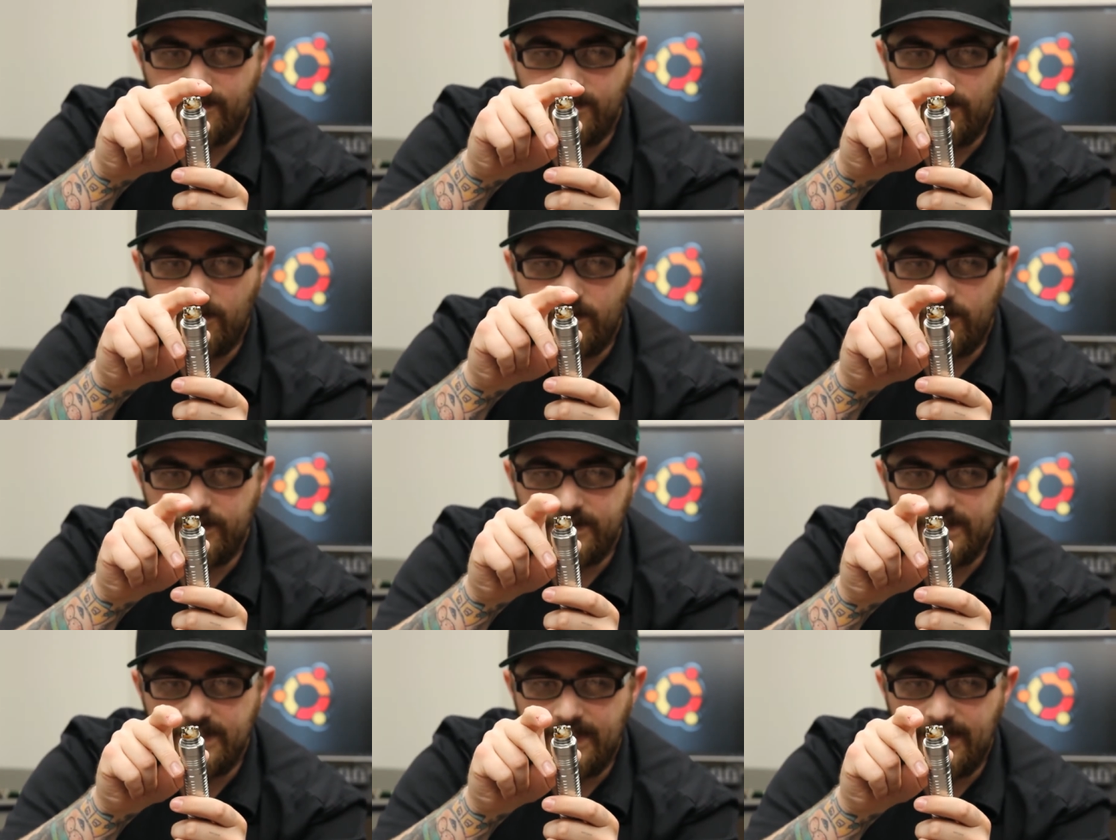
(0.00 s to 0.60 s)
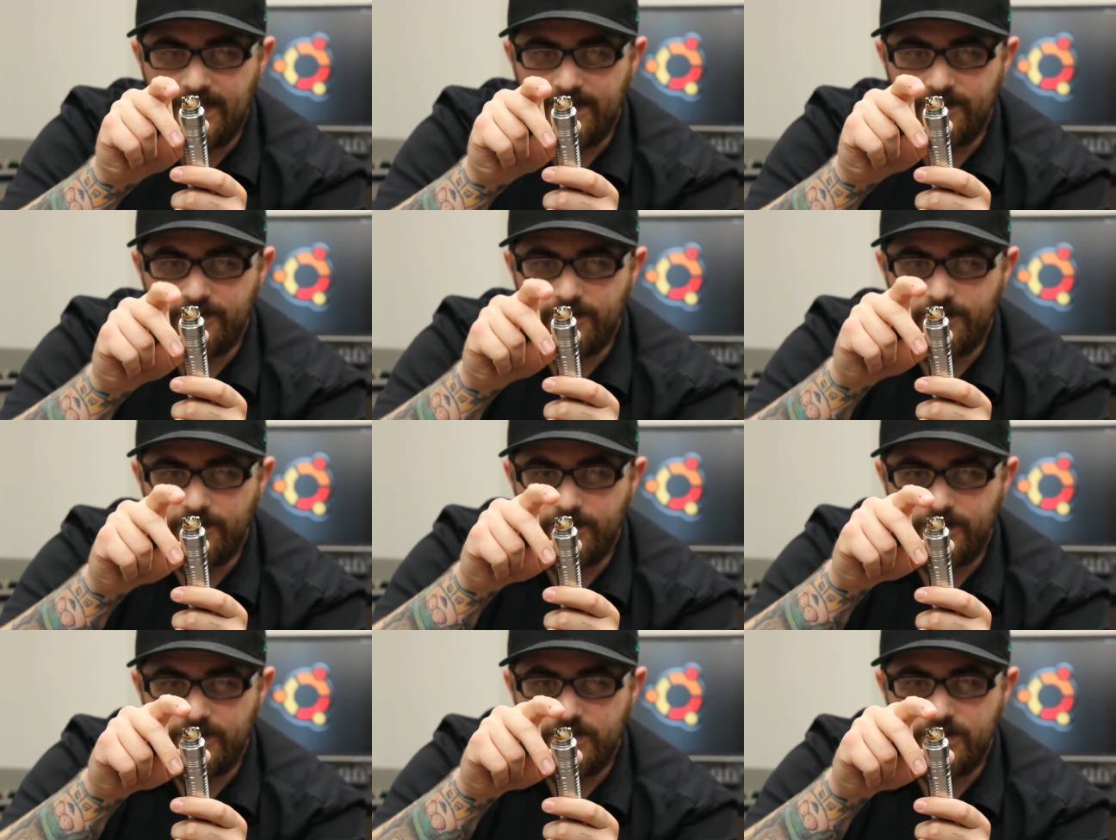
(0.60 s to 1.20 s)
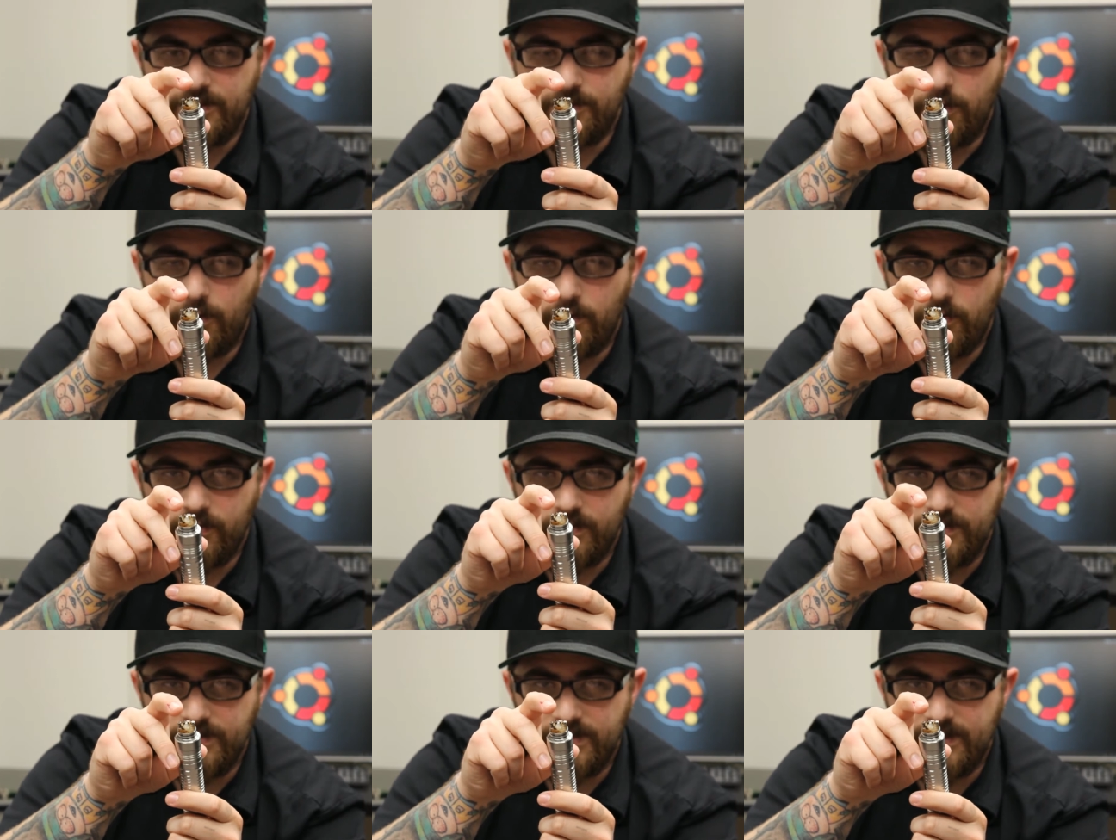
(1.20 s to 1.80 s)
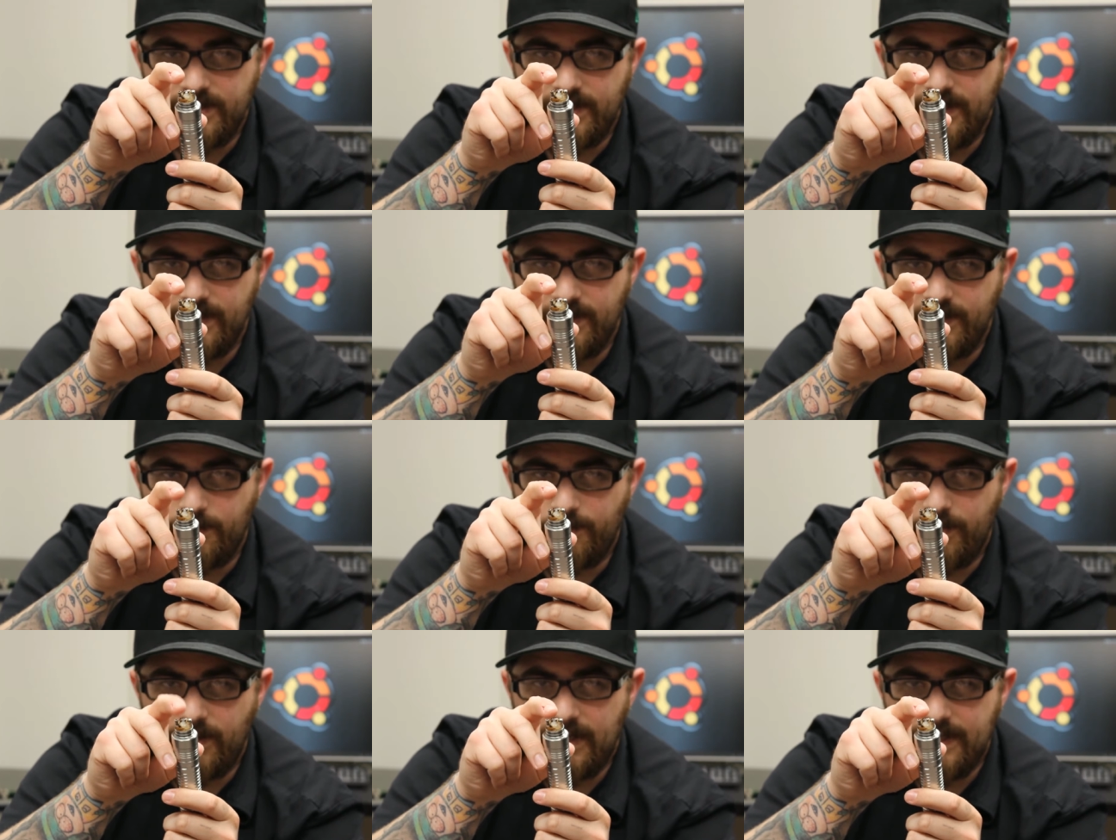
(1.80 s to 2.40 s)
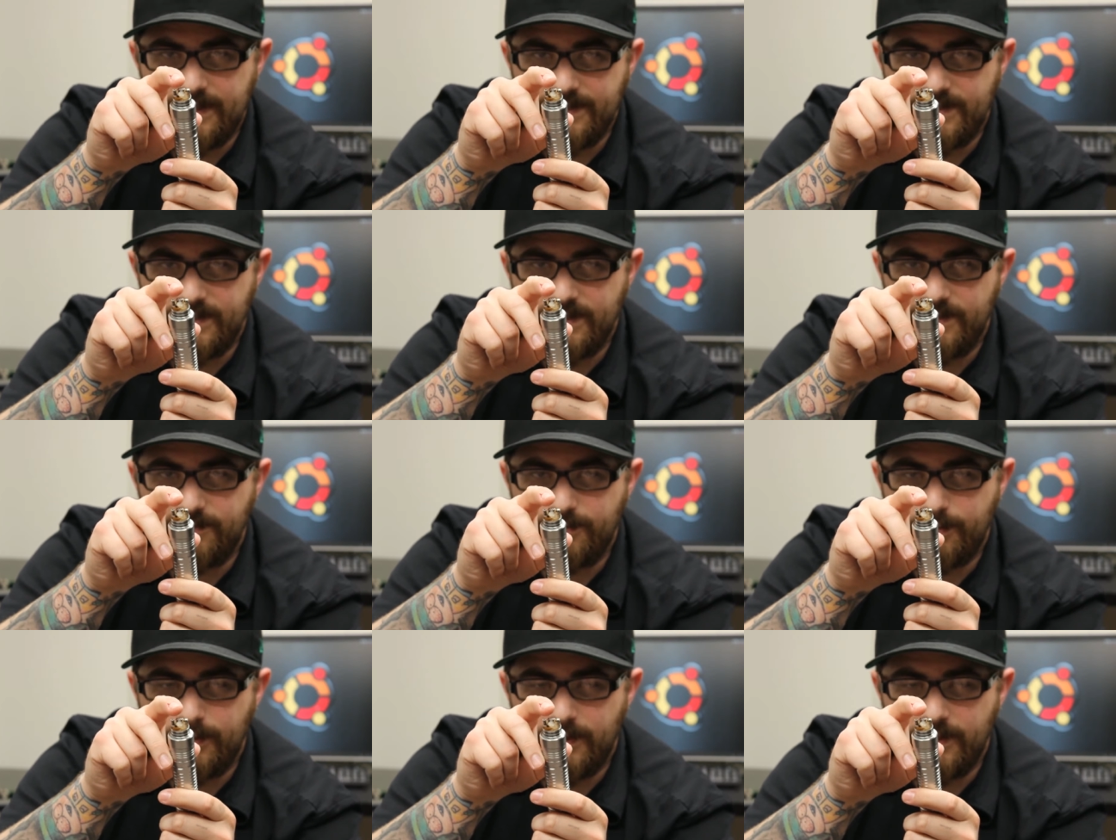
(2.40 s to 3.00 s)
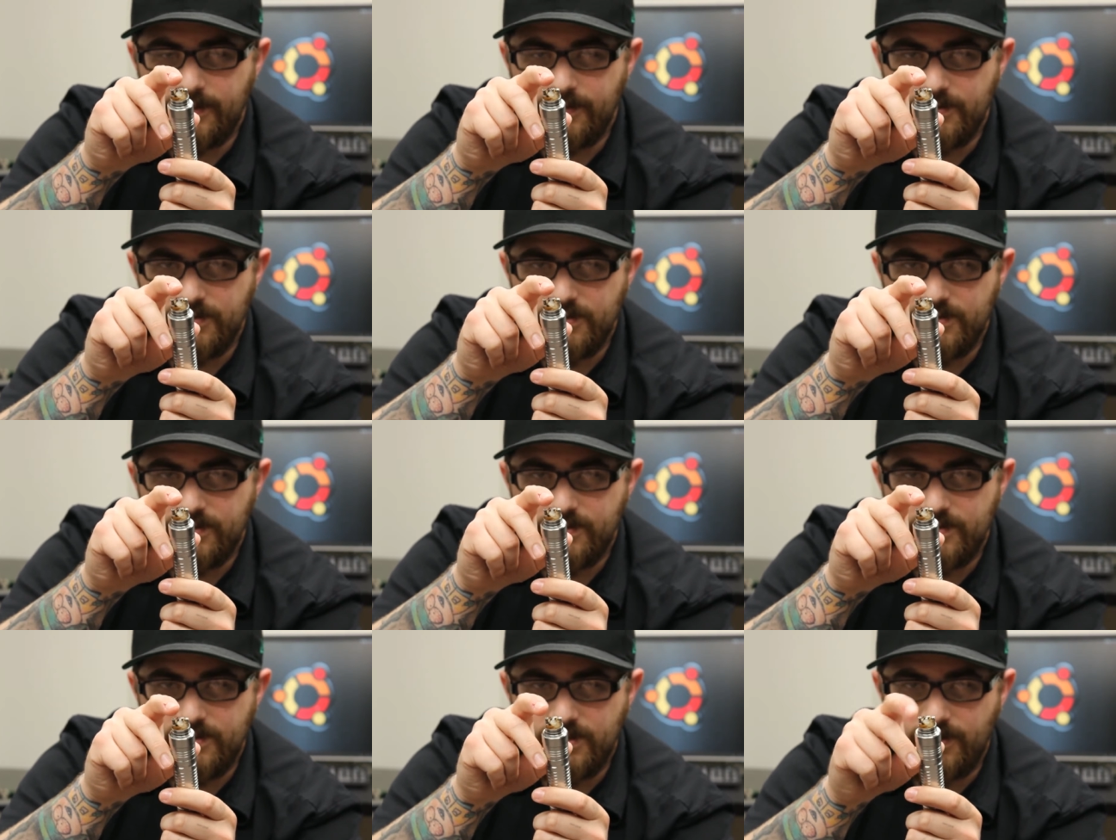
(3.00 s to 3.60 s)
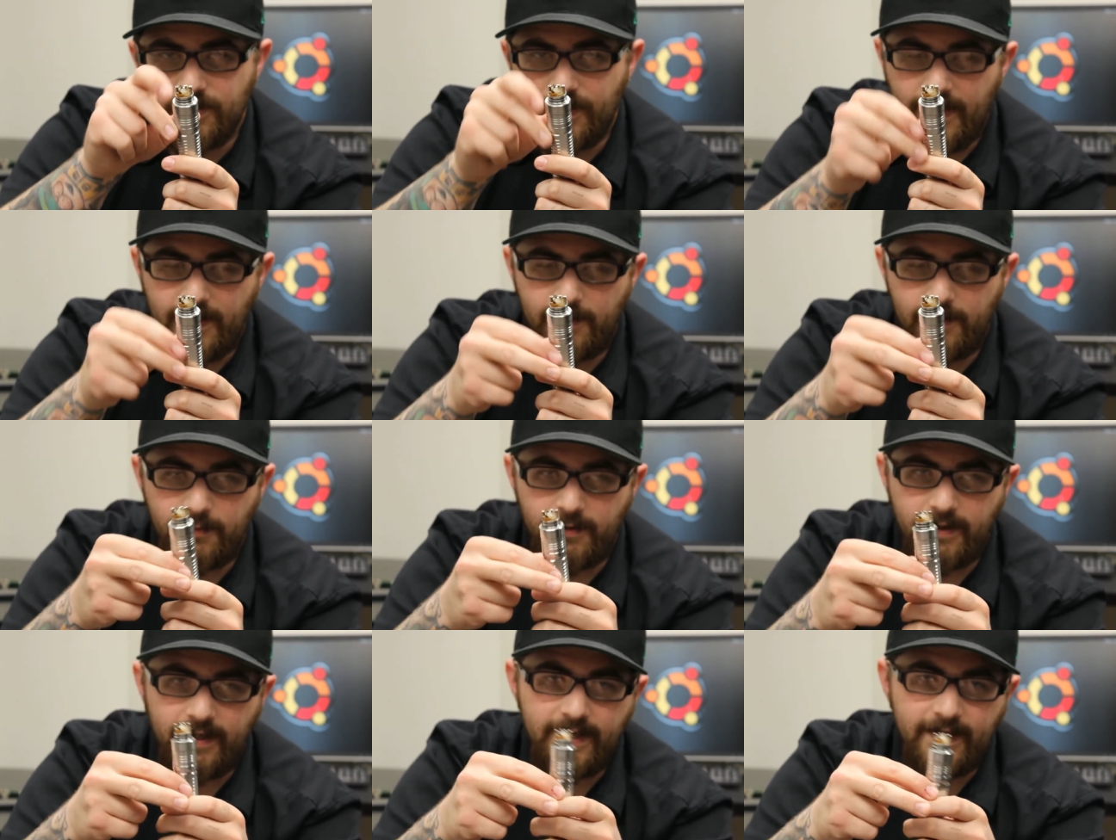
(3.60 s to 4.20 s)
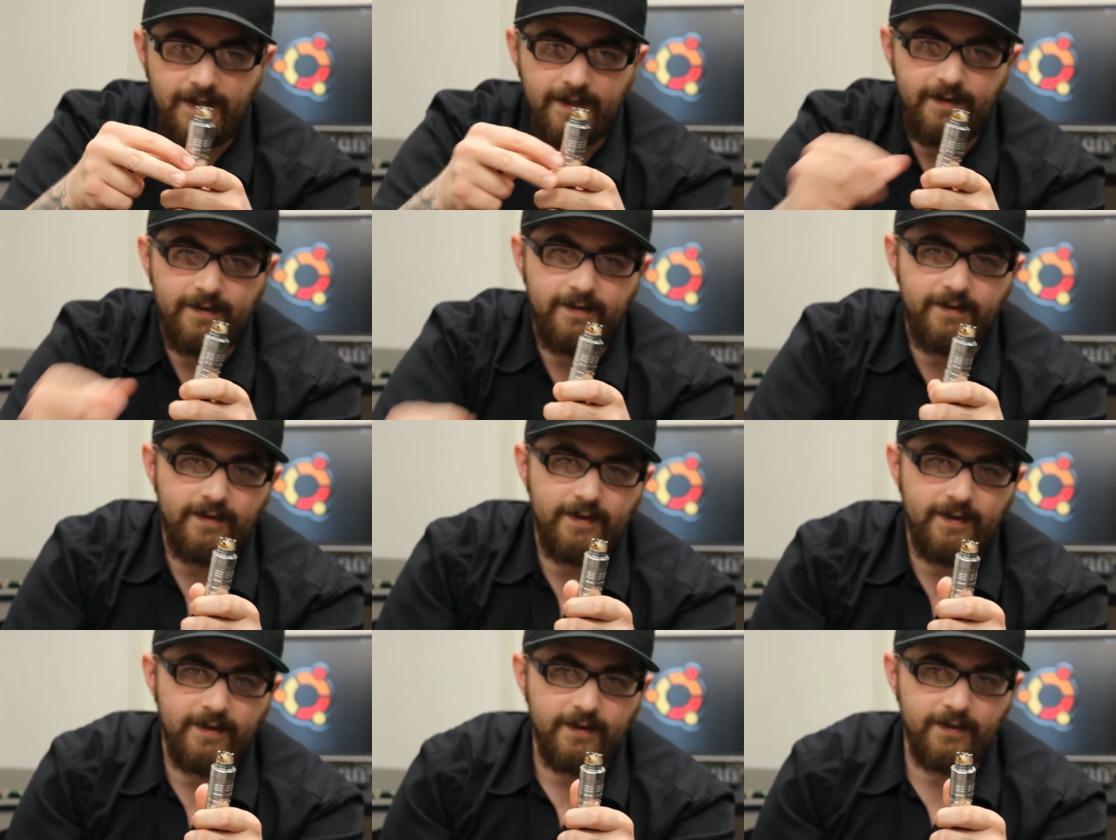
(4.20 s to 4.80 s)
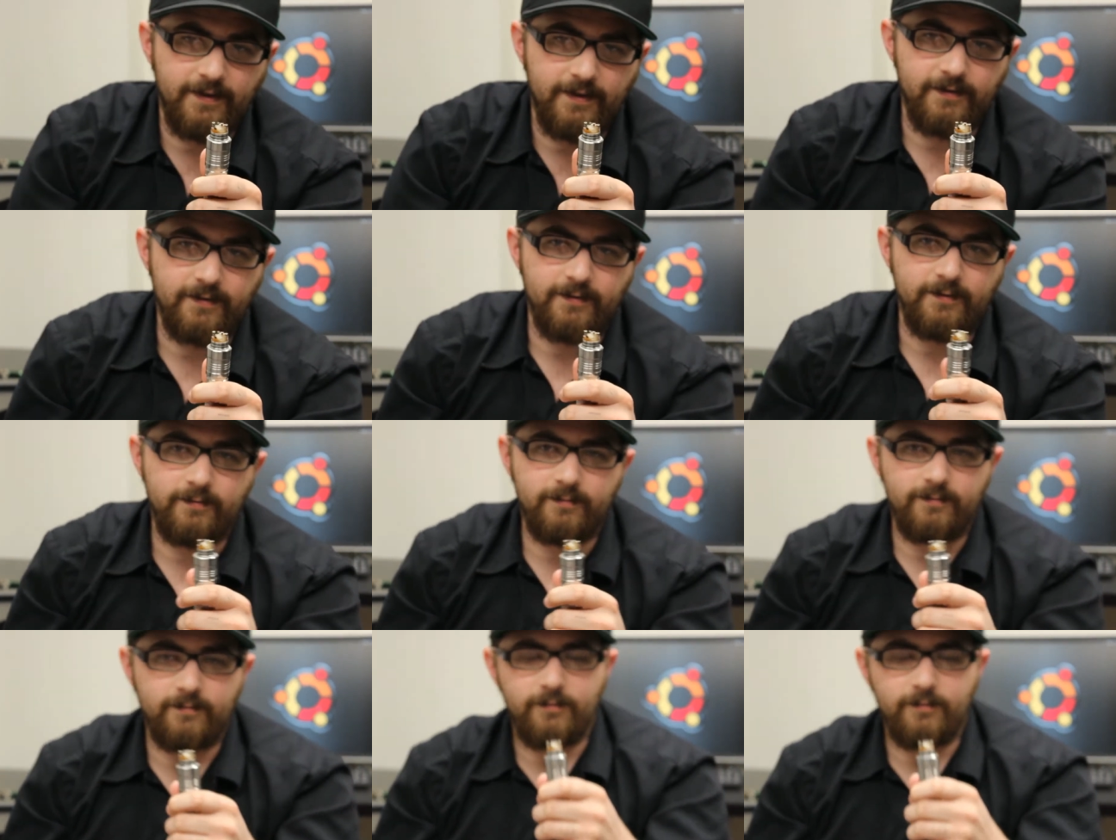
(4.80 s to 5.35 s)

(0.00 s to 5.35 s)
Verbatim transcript: all together, the two holes in the positive post, so that way, you know,